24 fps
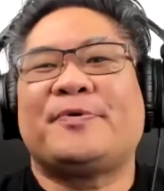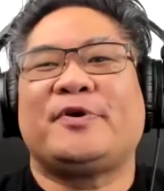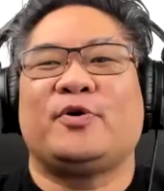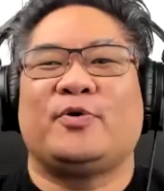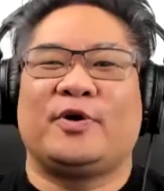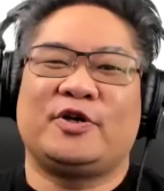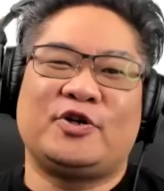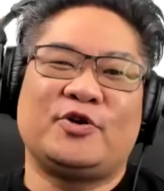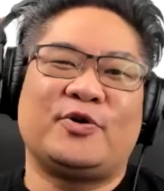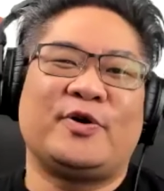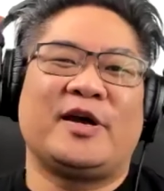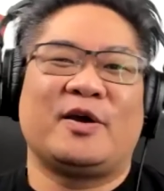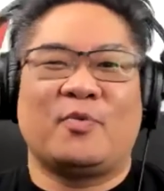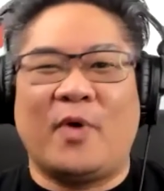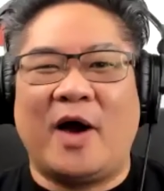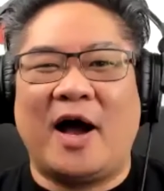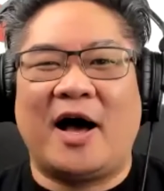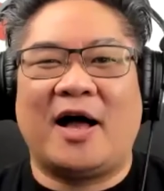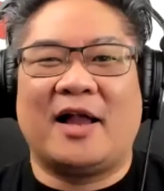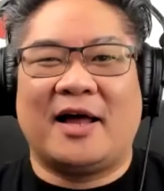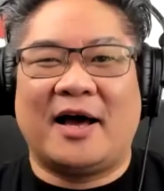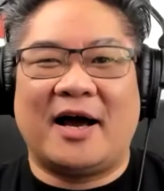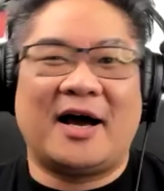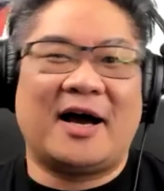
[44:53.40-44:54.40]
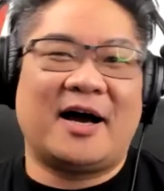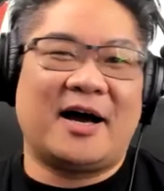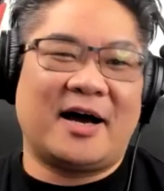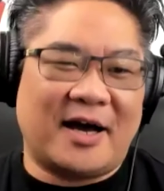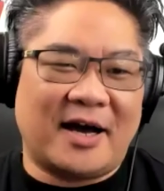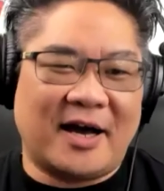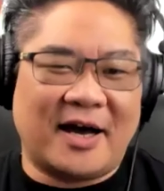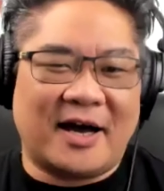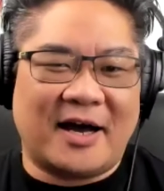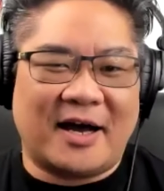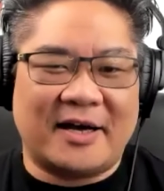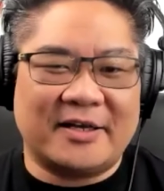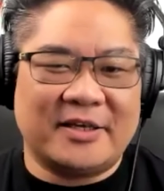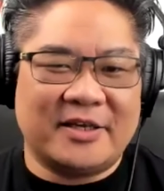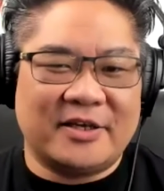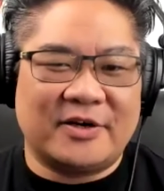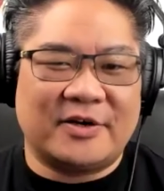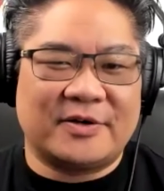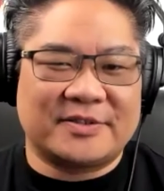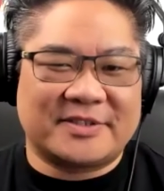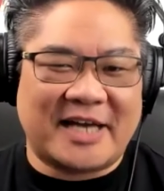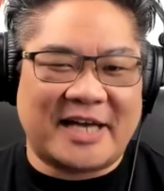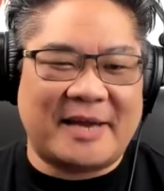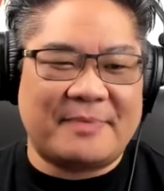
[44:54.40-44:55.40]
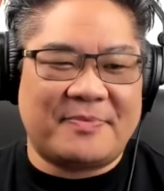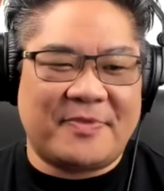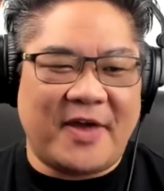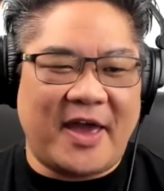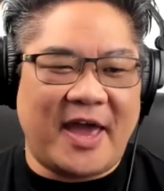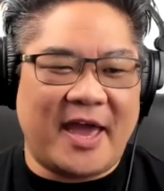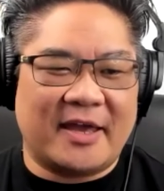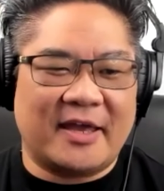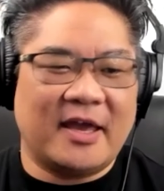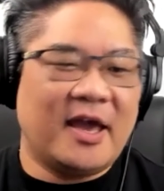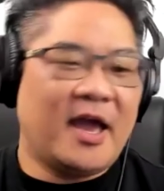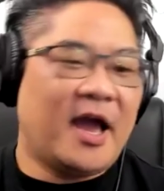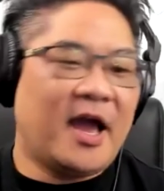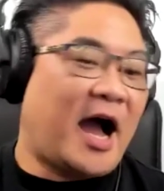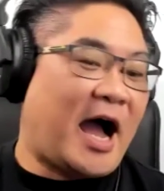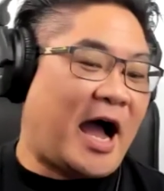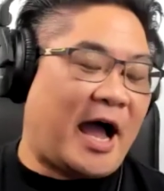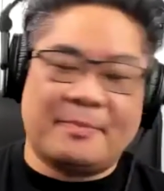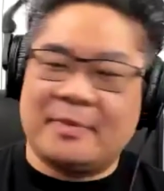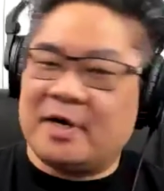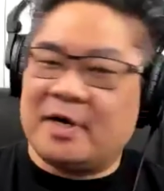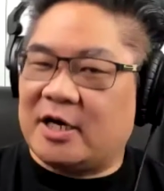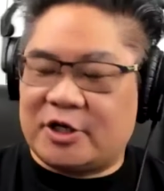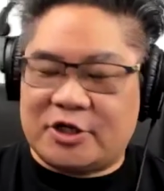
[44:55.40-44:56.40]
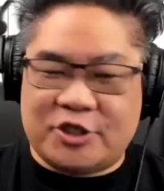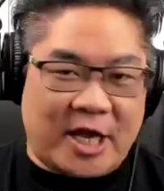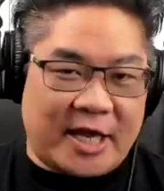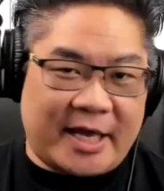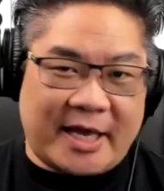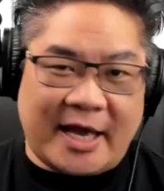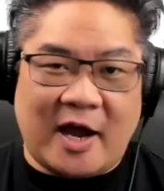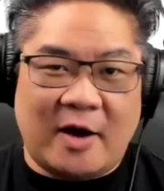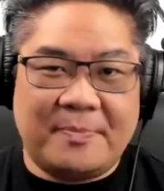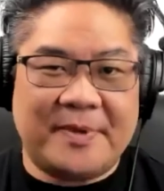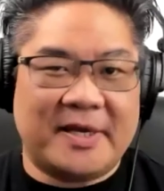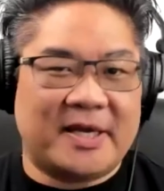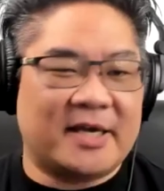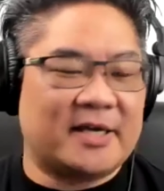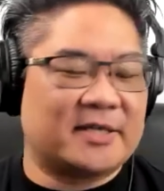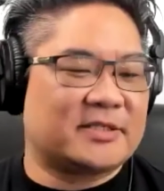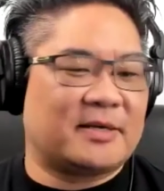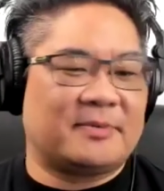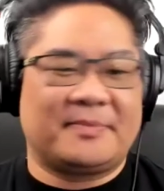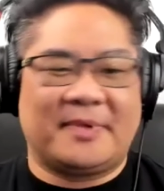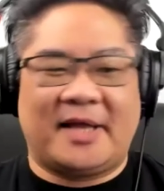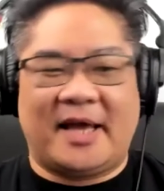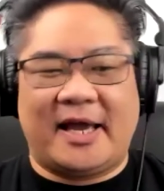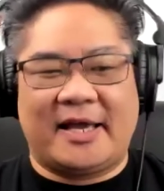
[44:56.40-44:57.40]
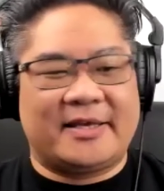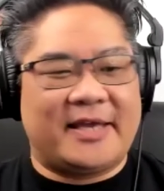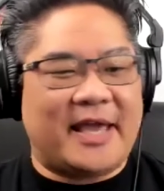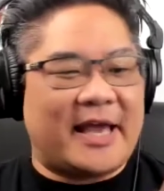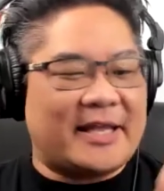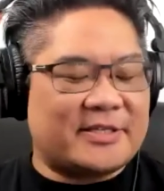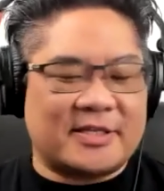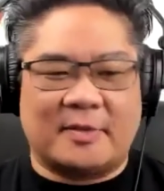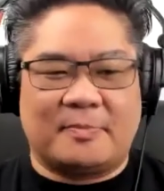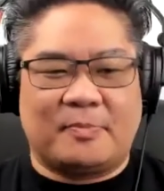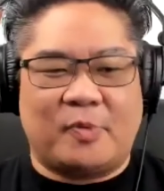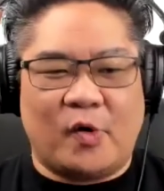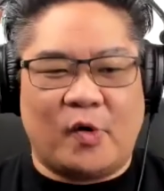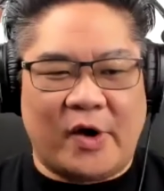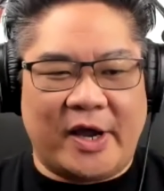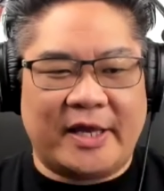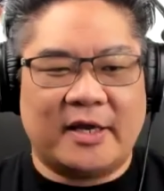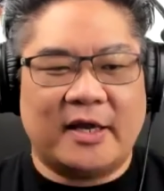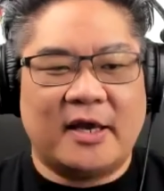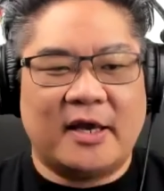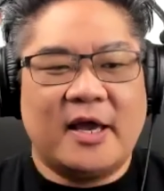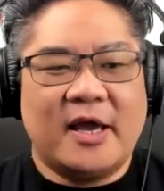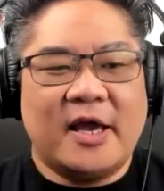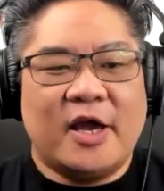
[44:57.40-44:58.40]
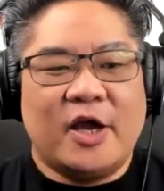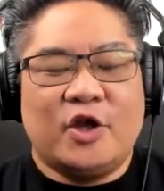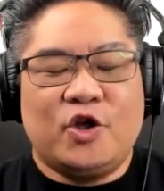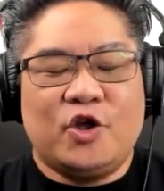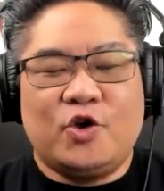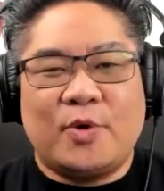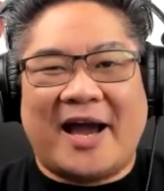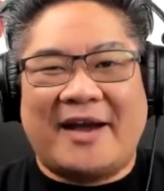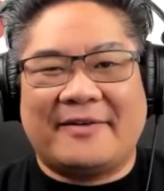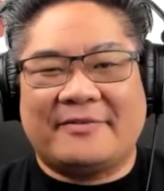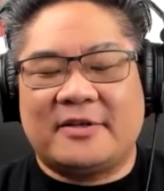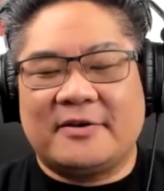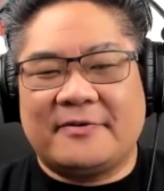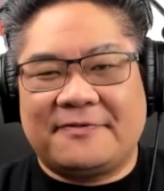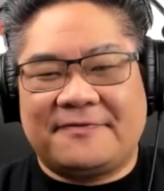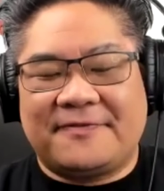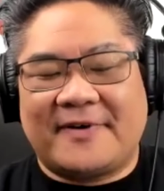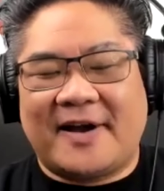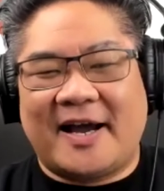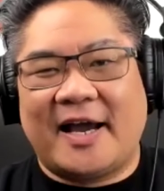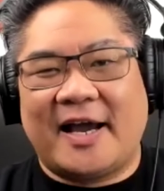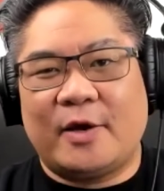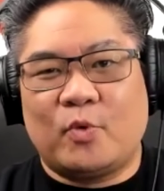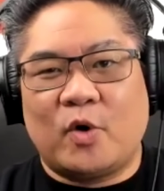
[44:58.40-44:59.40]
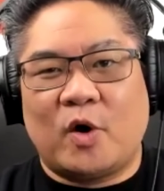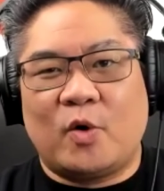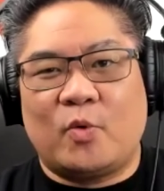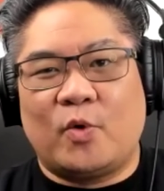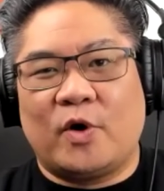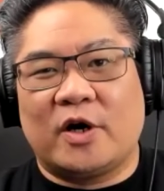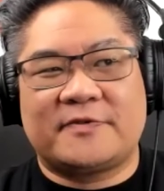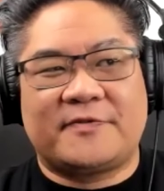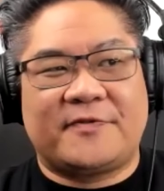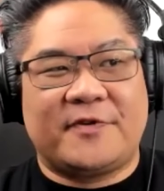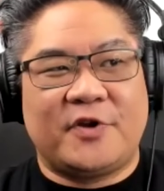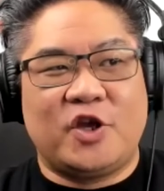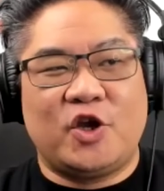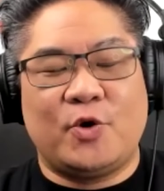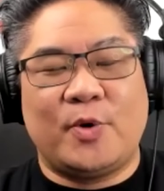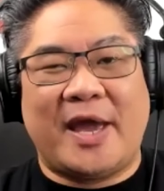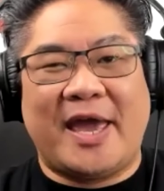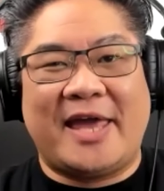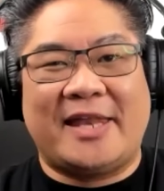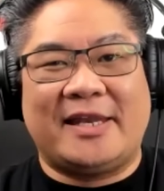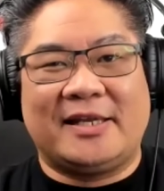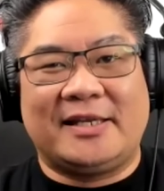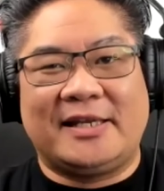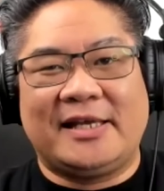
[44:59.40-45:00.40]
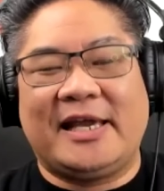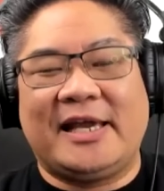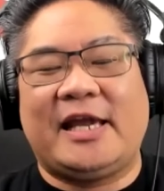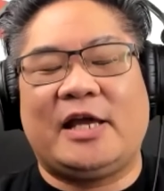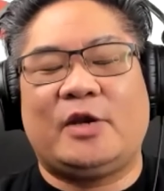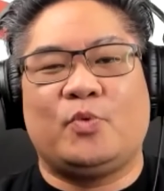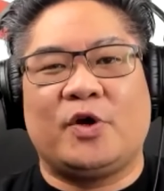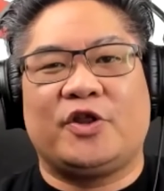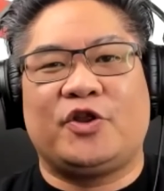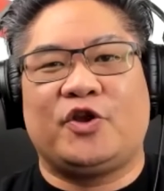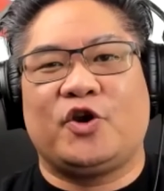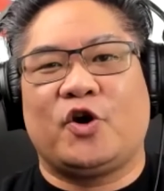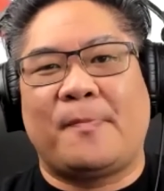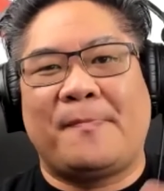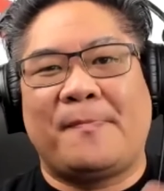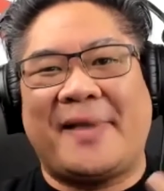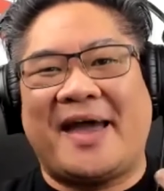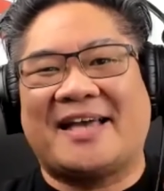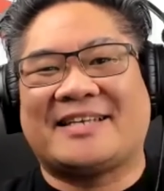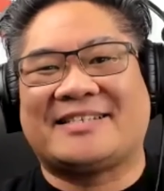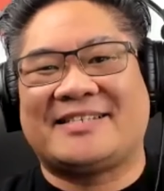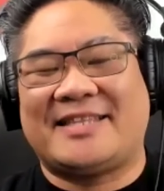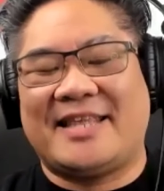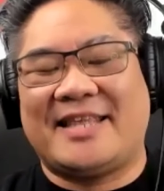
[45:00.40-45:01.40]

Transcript: you are doing well, ha ha ha, you know, type thing, I'm going to check out because I'm like, get to the point. You have to find what works for you and lead with your best